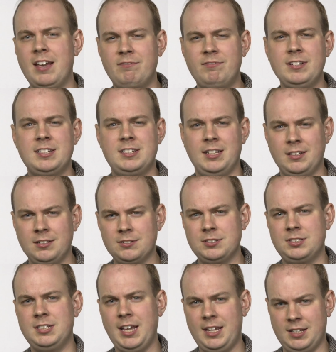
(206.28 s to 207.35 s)
every single
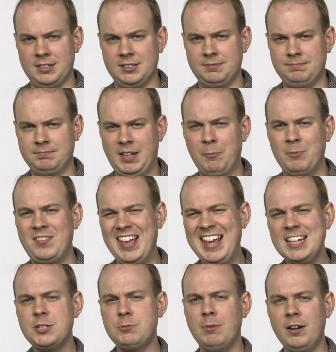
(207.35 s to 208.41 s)
second. And with
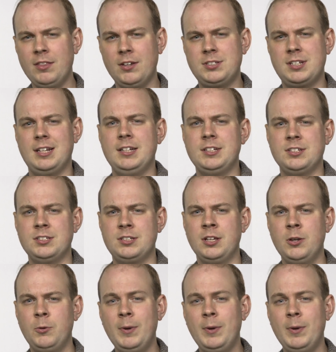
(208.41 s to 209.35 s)
each one of those collisions,